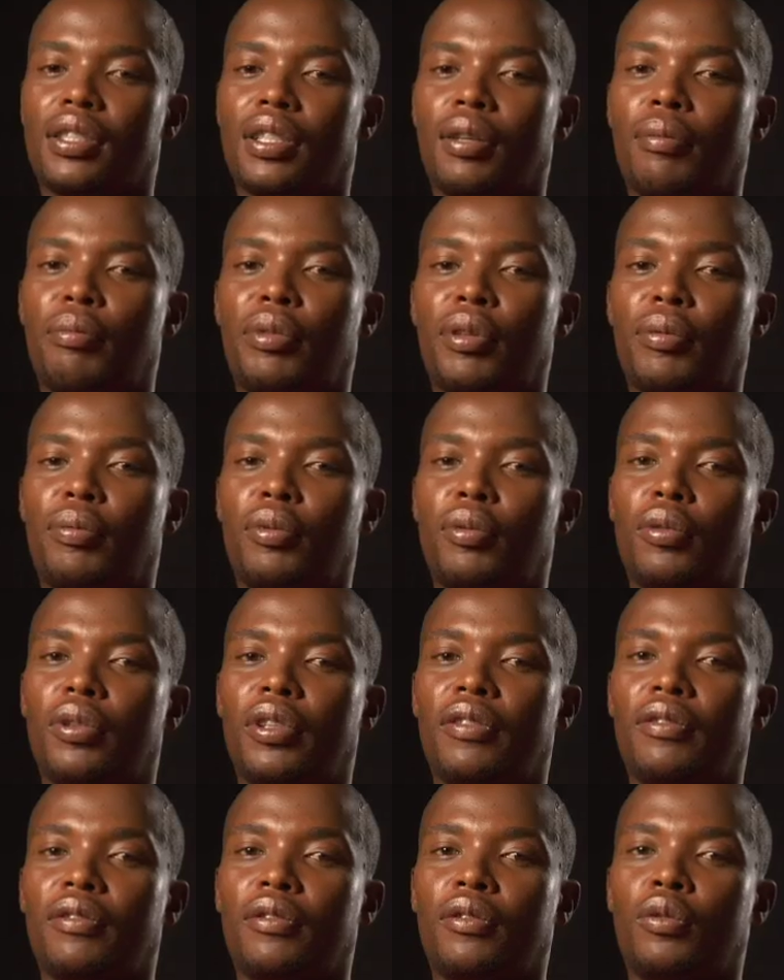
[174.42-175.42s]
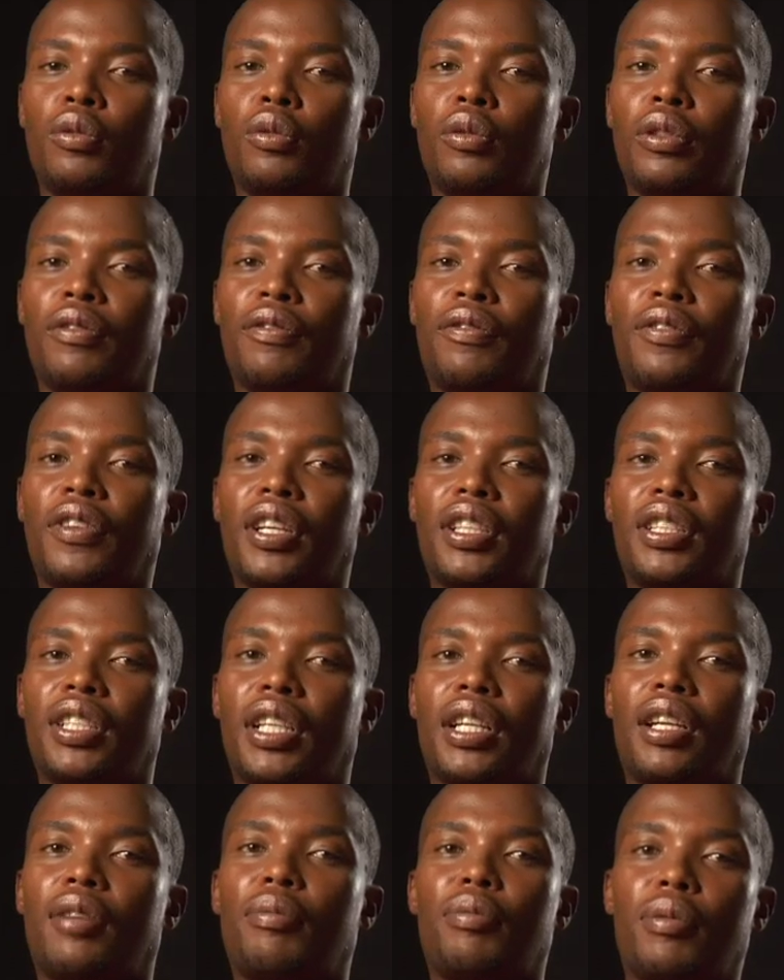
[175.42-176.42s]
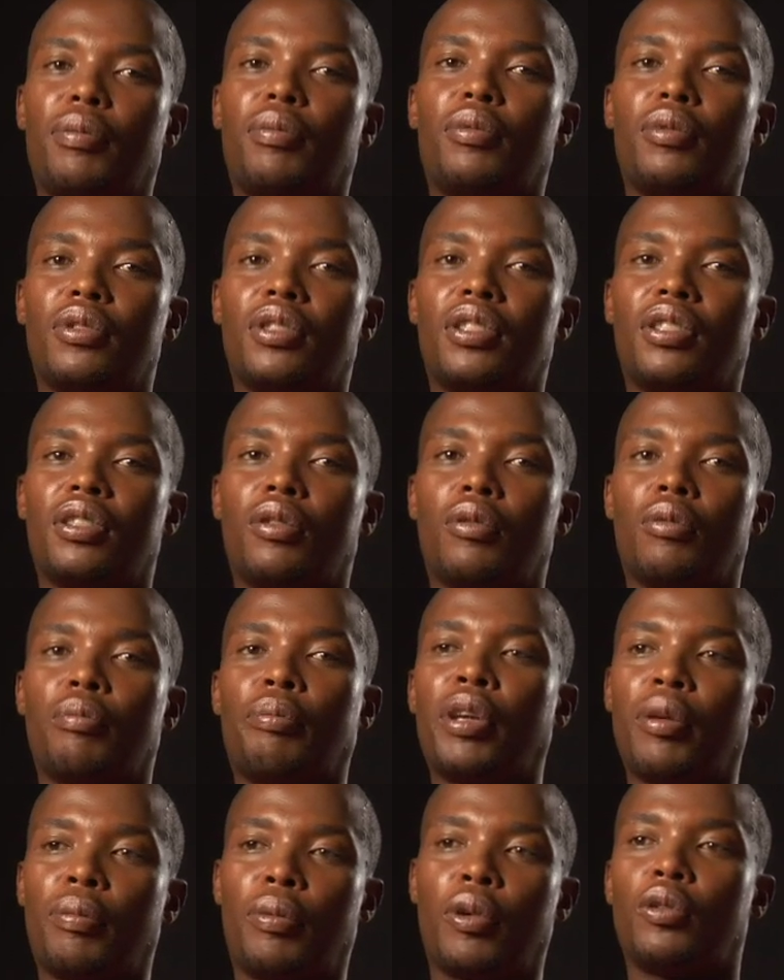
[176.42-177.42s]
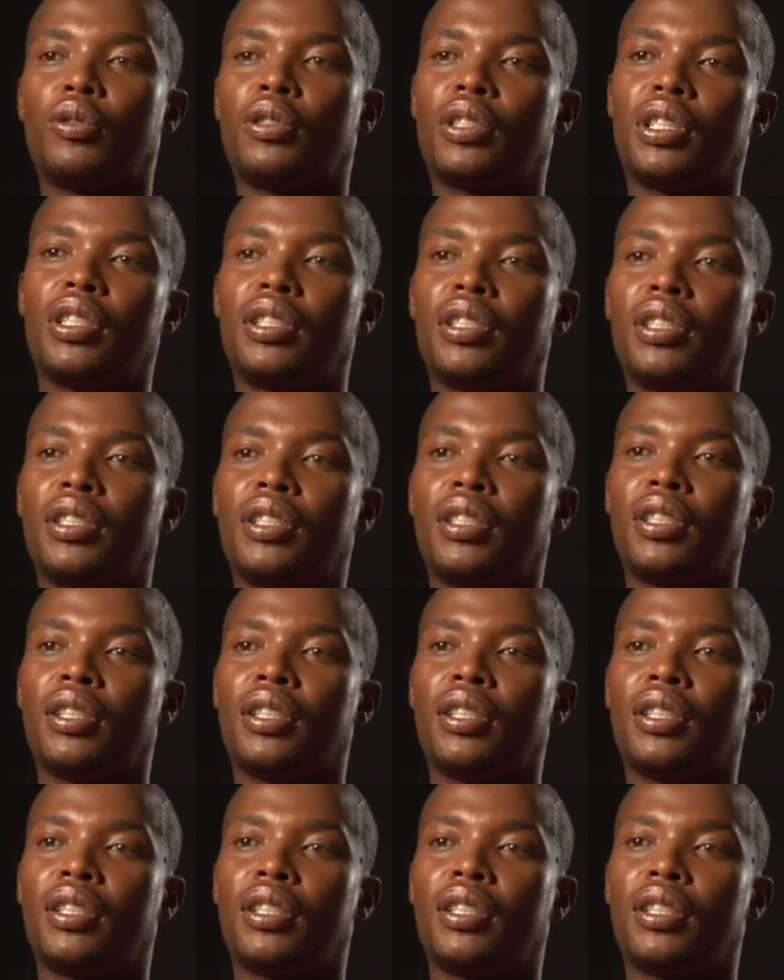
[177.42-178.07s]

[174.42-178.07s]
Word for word: Some people in, do infect other people purposely